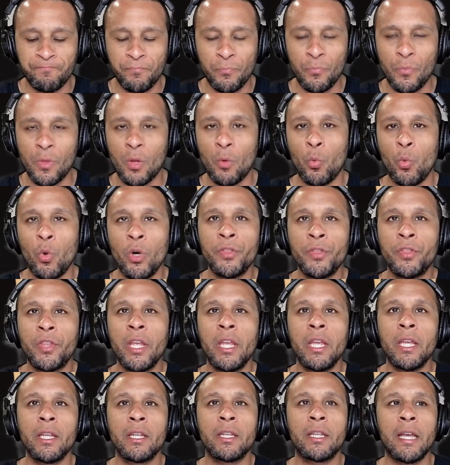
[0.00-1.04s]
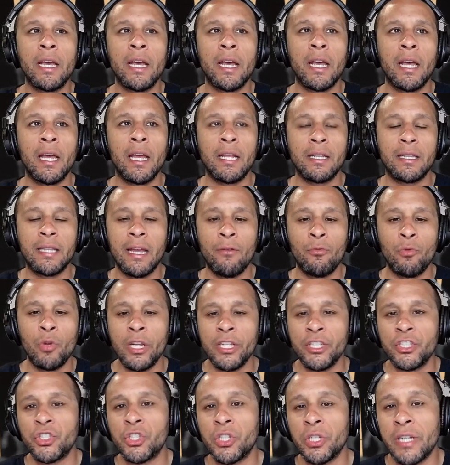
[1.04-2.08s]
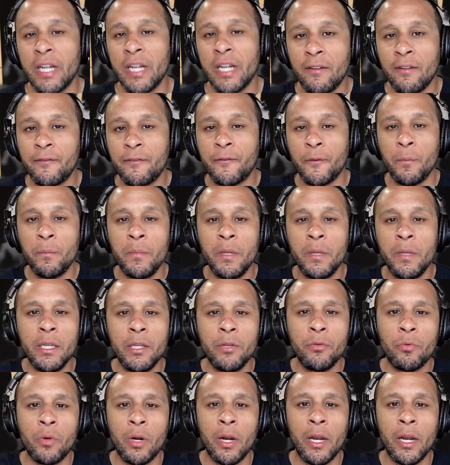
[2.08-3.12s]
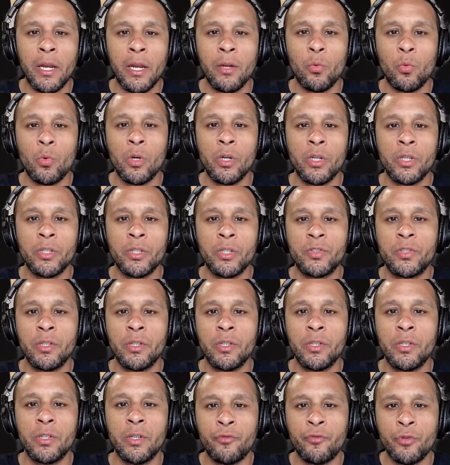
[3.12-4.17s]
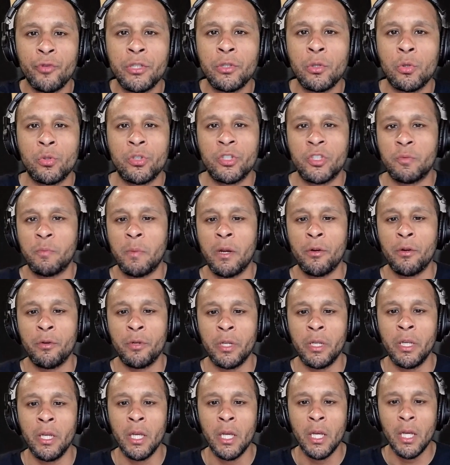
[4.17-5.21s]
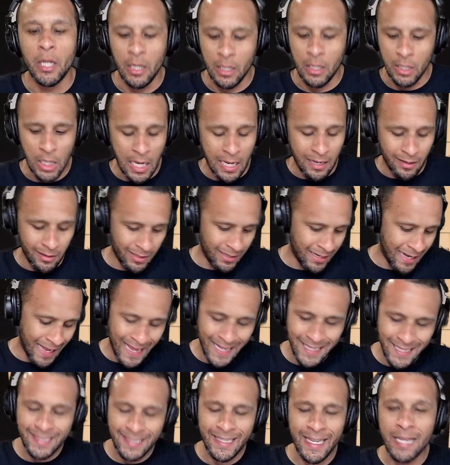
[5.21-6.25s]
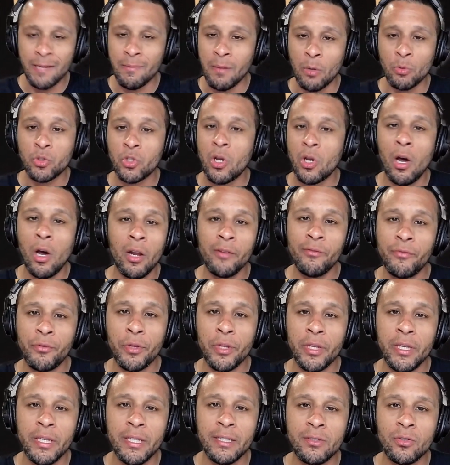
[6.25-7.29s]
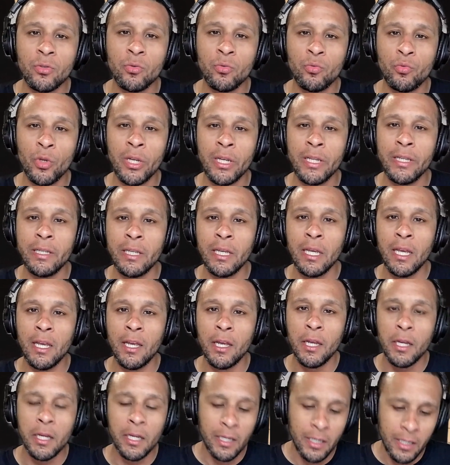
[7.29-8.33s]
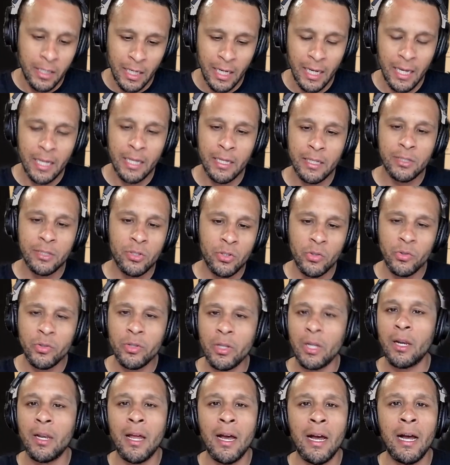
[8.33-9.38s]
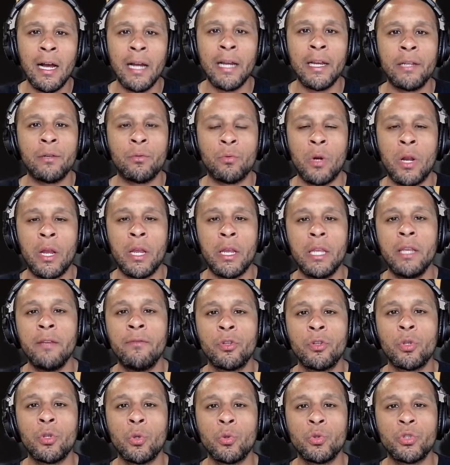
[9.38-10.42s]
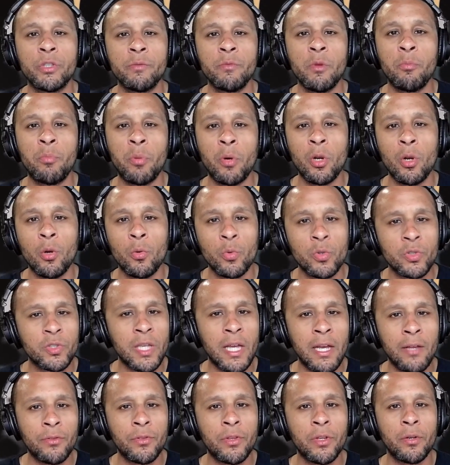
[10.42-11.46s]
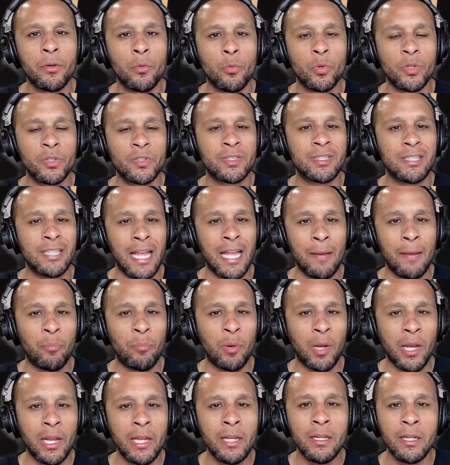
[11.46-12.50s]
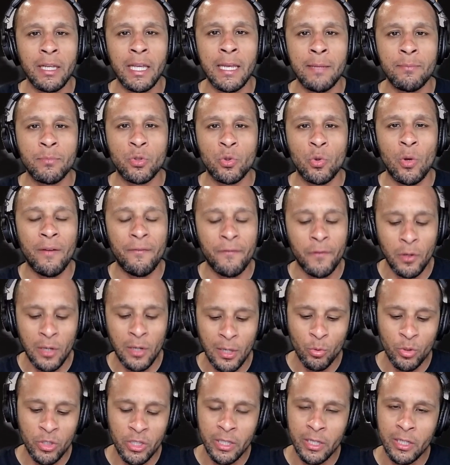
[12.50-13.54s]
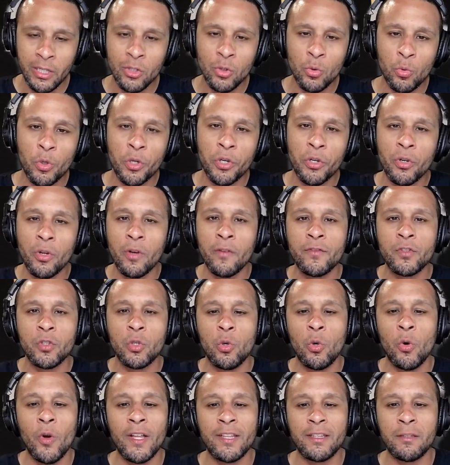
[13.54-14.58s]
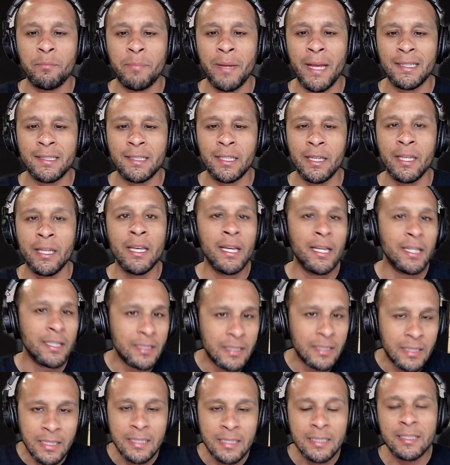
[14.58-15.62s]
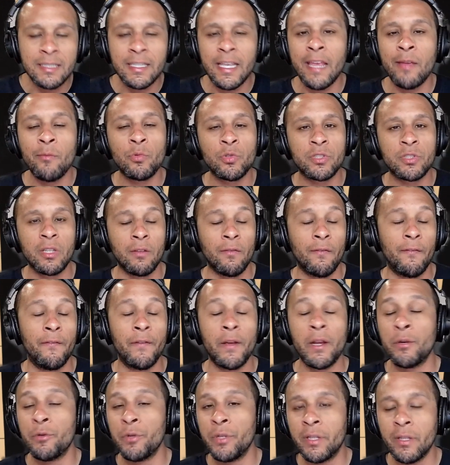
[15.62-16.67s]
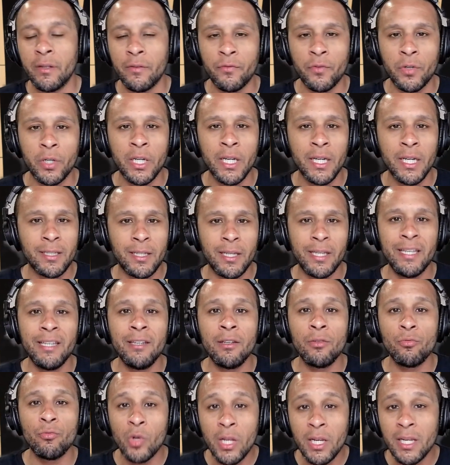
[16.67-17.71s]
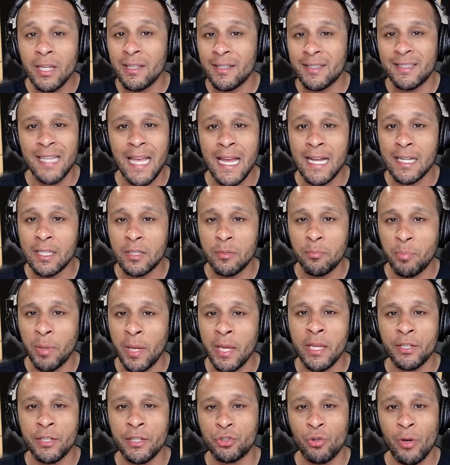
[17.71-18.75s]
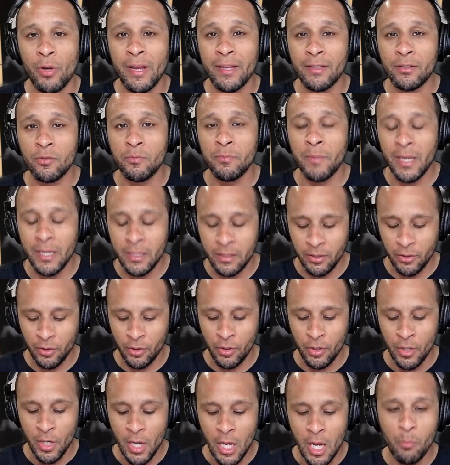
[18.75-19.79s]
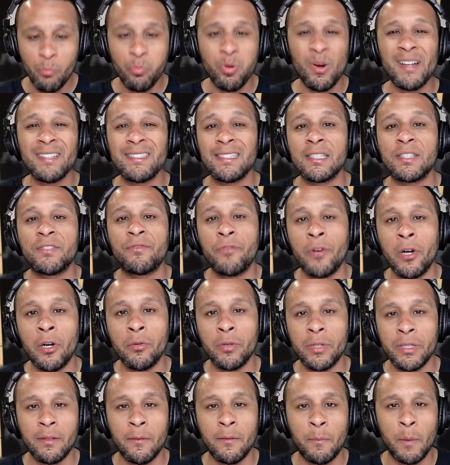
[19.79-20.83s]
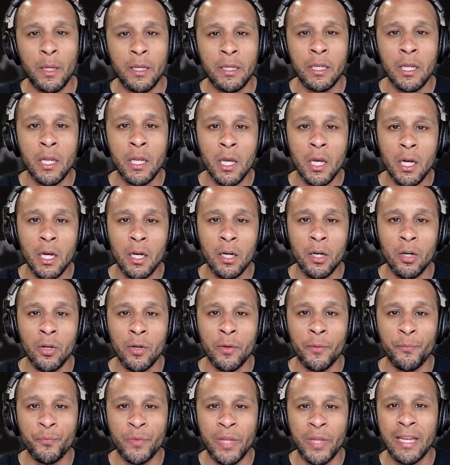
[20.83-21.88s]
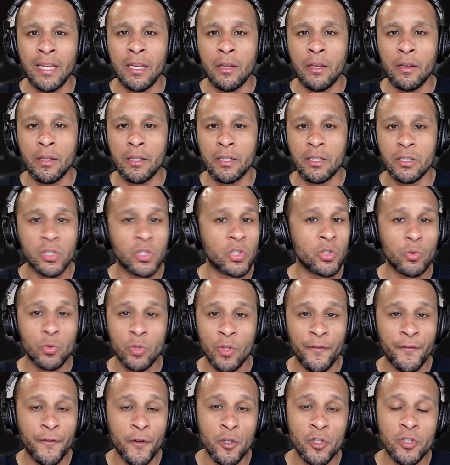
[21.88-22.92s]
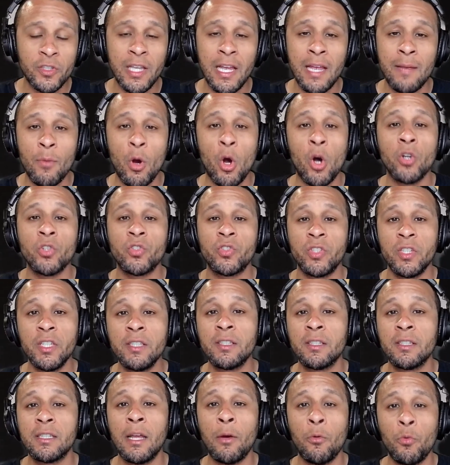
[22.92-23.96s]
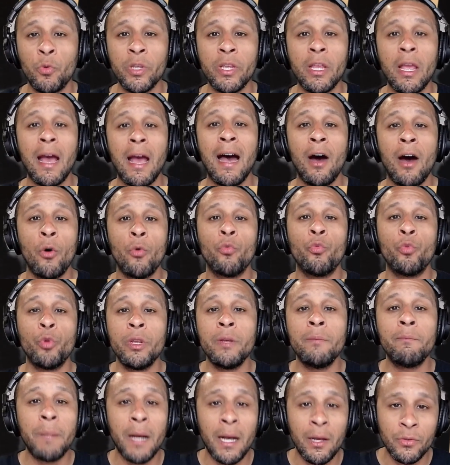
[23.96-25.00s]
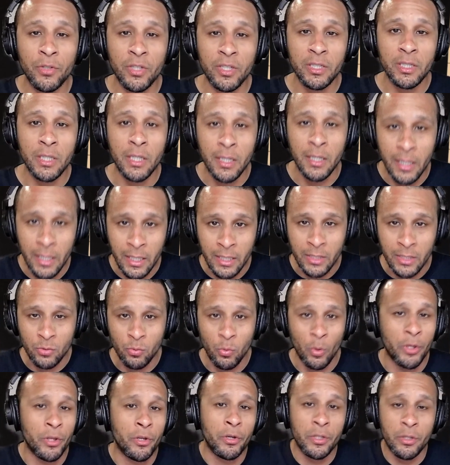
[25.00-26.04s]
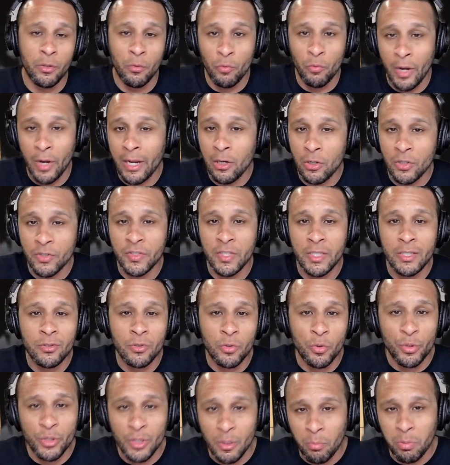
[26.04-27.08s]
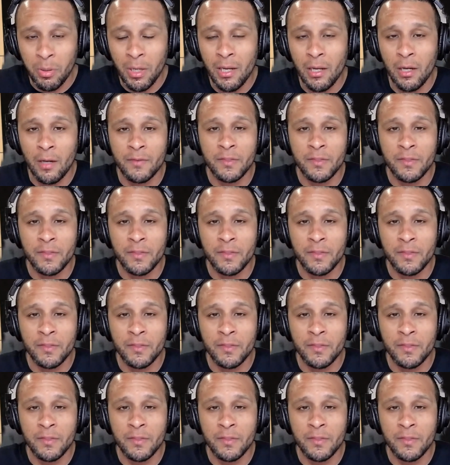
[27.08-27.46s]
One thing that really stood out for me, right, was the free throw disparity. Last game I was calling for the Heat to really get to the line, right? Even though Jimmy Butler was out there, was not playing in game two, I felt like we didn't do enough to go at the basket. This game was very different. The Heat really attacked the paint and tried to make their presence felt in the paint. This is the first time all season that we out rebounded the Knicks, whether in the regular season or in the playoffs,